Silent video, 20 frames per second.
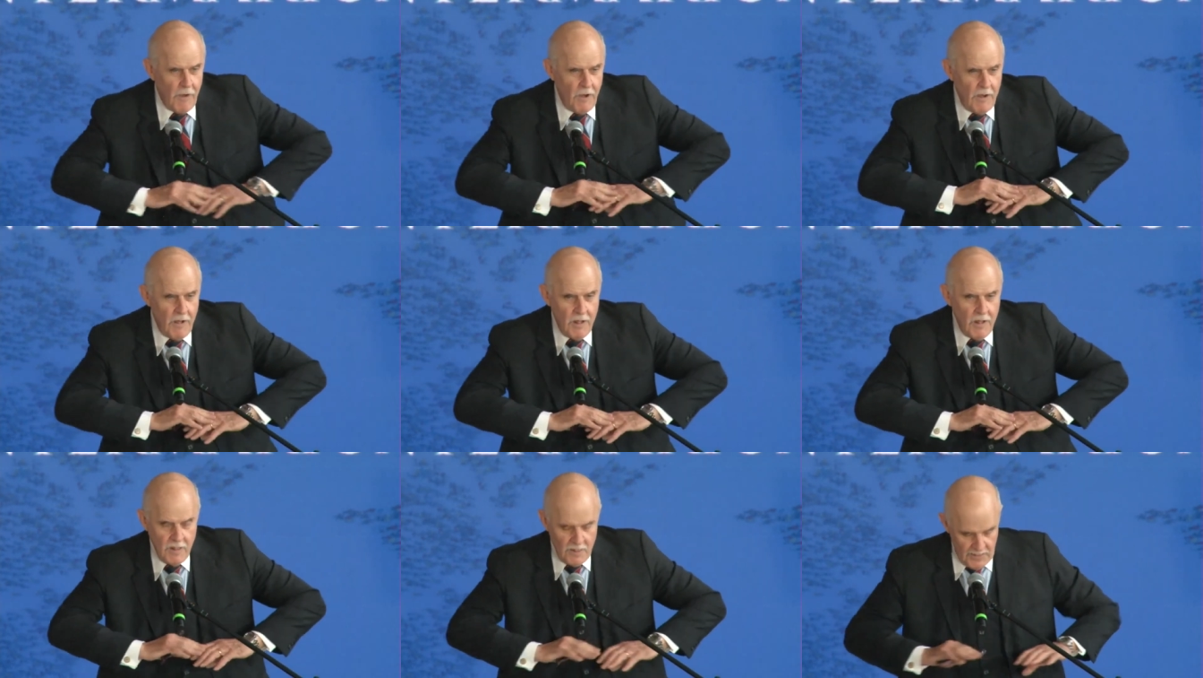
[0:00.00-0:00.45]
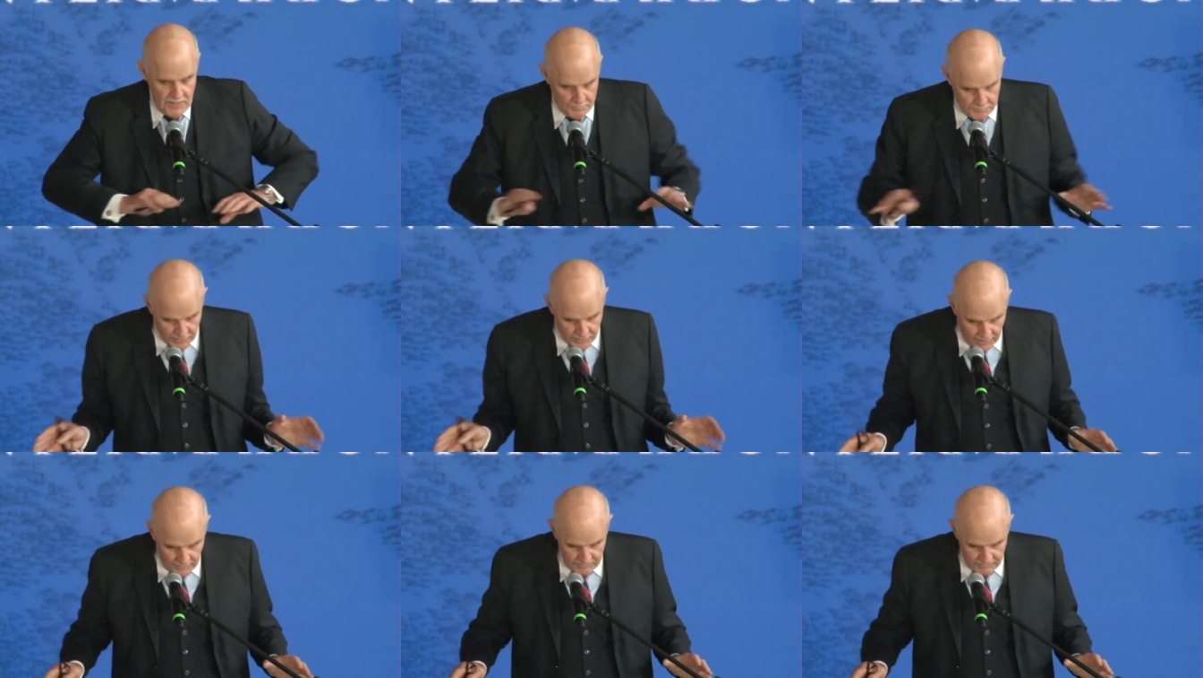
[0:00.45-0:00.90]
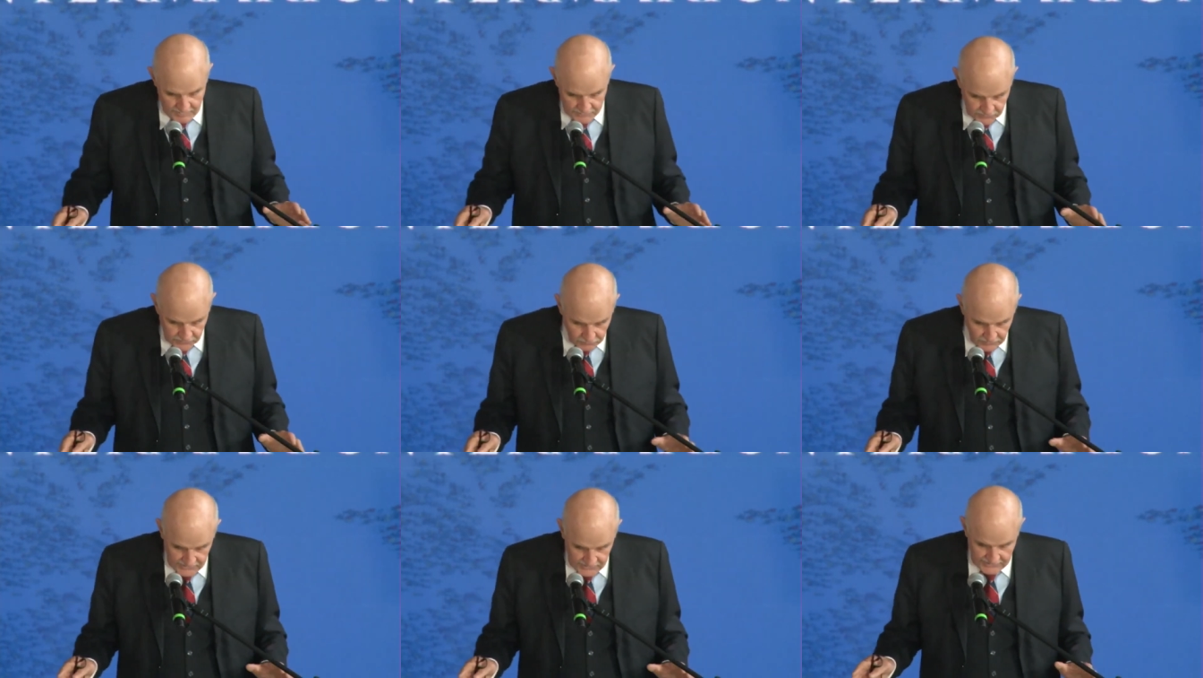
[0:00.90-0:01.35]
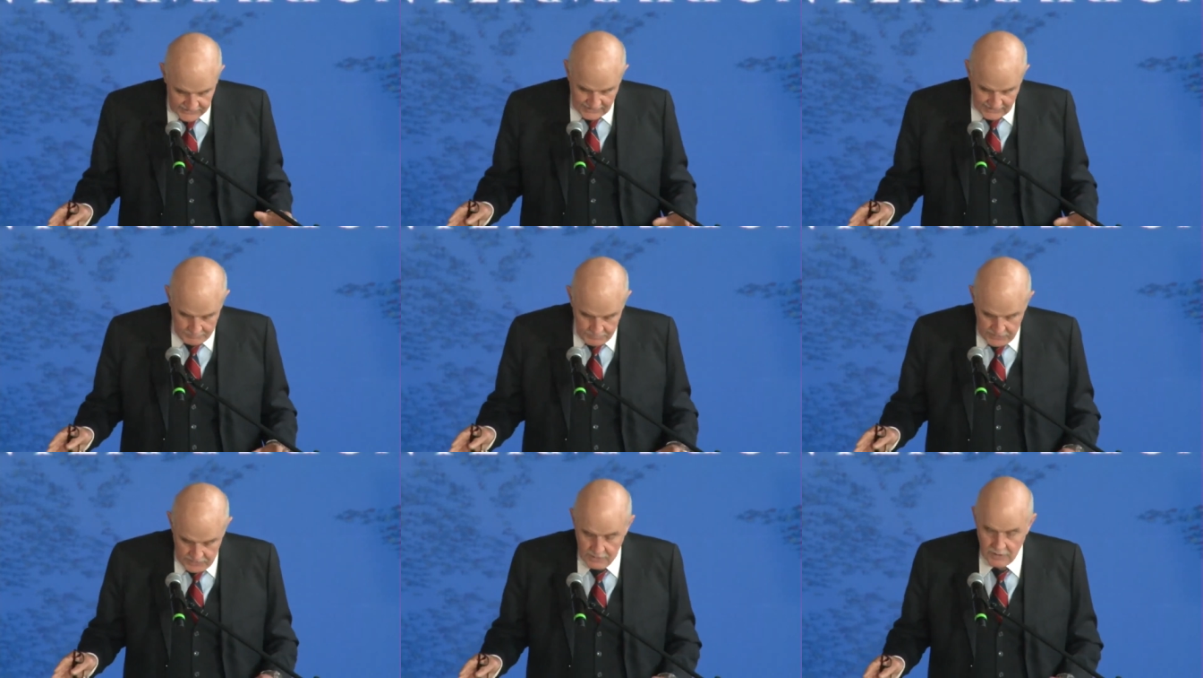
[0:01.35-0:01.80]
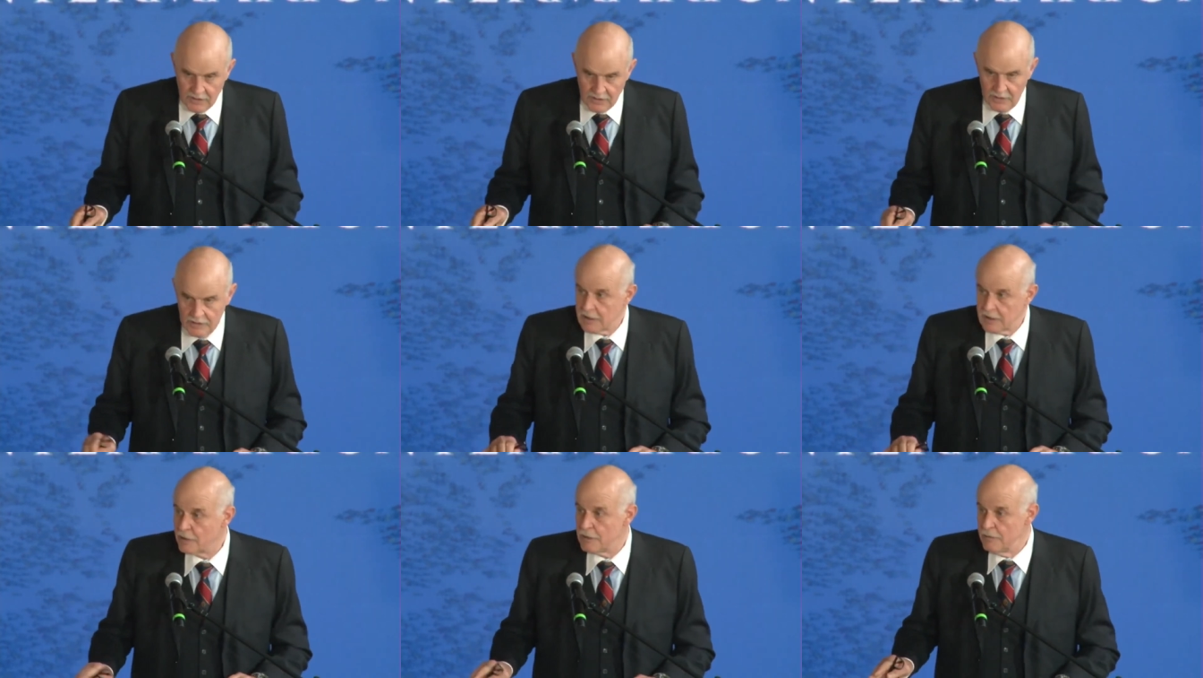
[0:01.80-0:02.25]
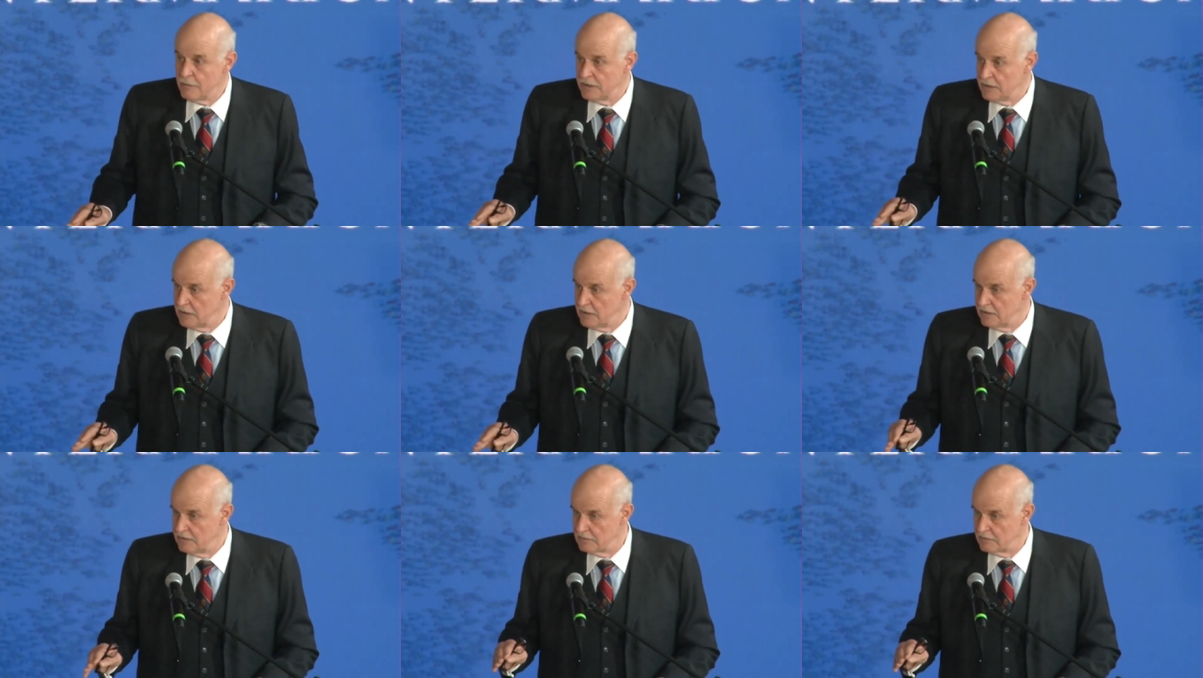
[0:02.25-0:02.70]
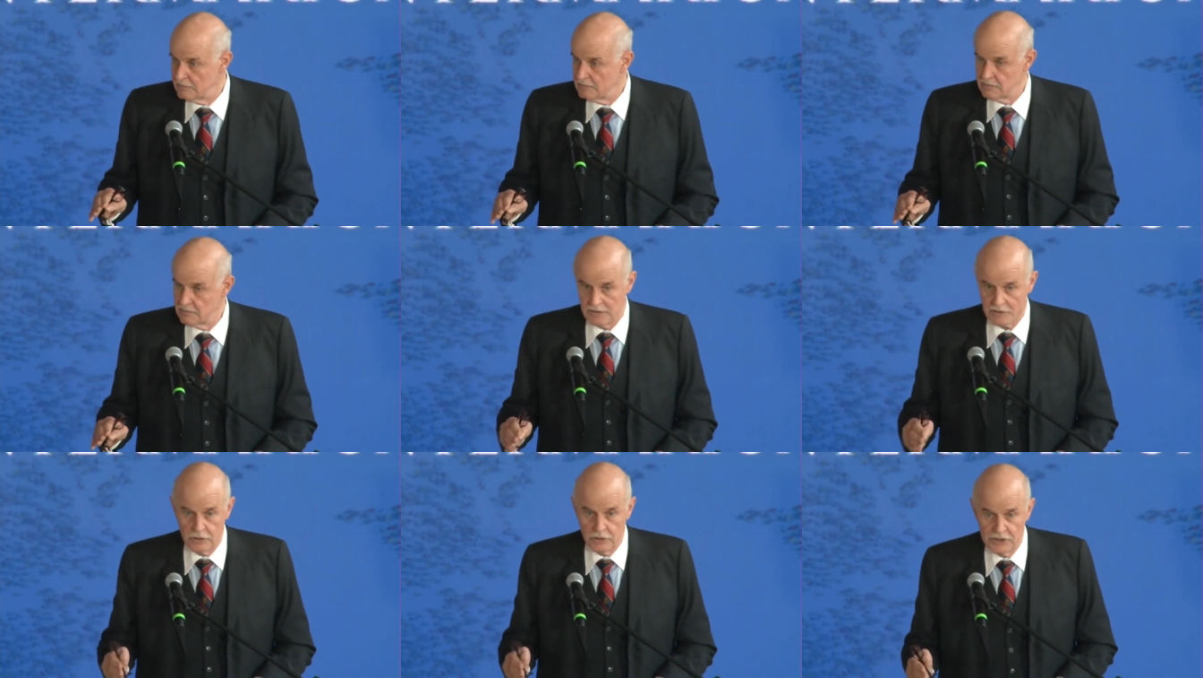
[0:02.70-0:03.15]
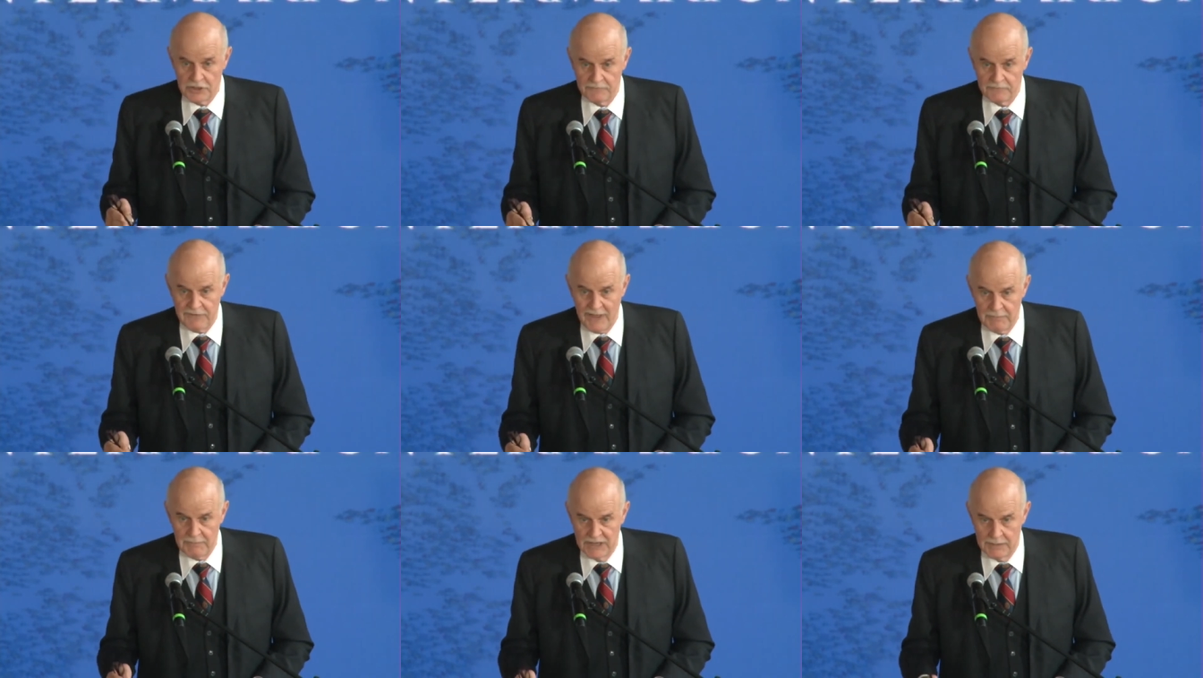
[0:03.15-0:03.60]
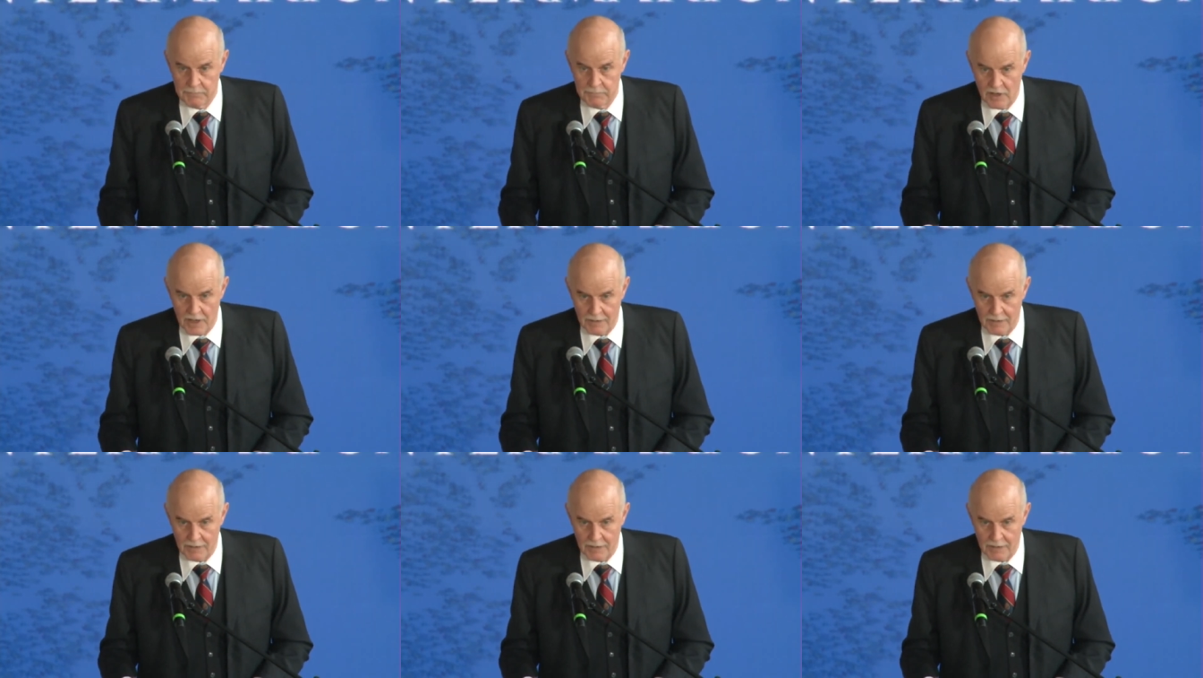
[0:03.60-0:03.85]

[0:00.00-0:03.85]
all the problems will disappear, including, including family